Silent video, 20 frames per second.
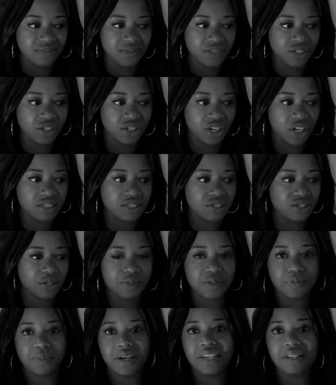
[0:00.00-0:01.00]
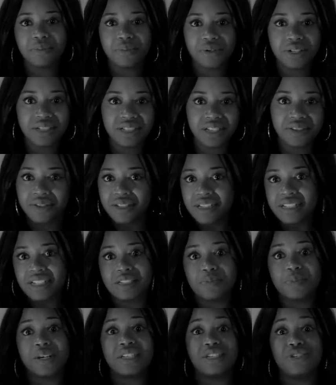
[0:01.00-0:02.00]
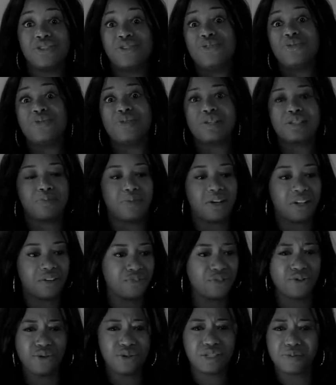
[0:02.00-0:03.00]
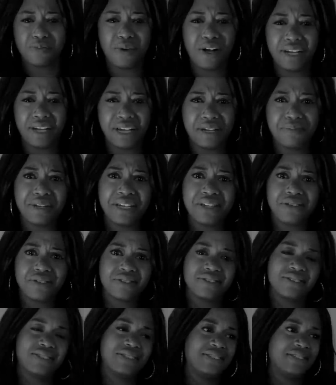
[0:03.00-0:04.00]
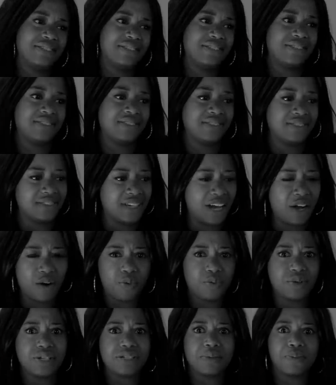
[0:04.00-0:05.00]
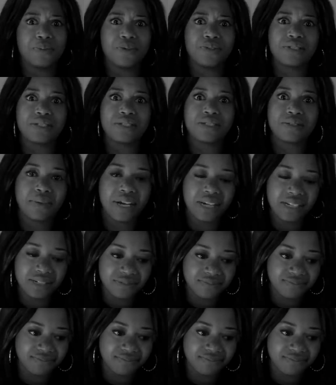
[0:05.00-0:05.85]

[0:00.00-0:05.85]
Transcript: you can't stop smiling because everyone's expecting you to smile. If you don't smile, how are we supposed to smile?